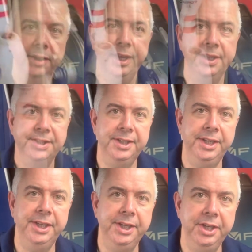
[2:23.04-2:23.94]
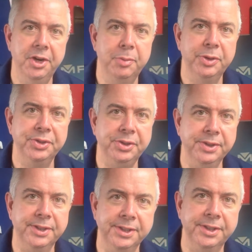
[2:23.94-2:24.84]
That's the almost
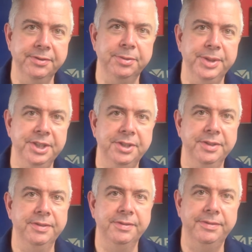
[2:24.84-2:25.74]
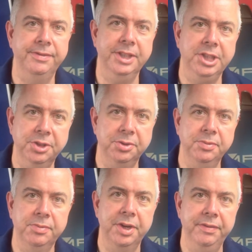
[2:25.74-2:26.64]
useless information
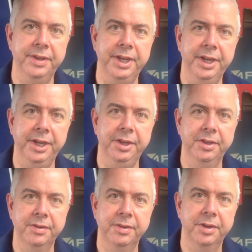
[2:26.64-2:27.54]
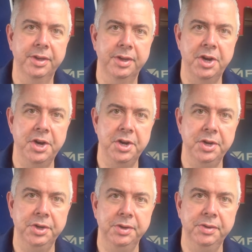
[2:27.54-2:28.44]
video of the day
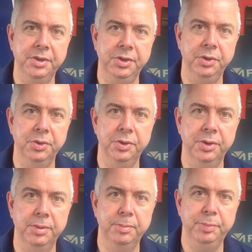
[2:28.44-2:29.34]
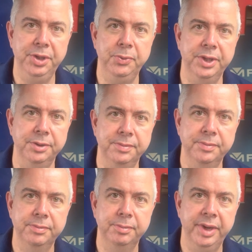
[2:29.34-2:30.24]
on your pinwheel
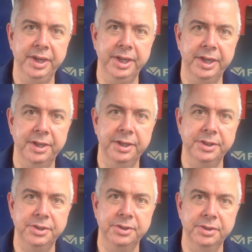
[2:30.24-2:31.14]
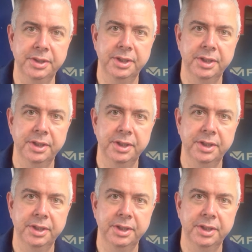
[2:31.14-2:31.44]
magnetic clutch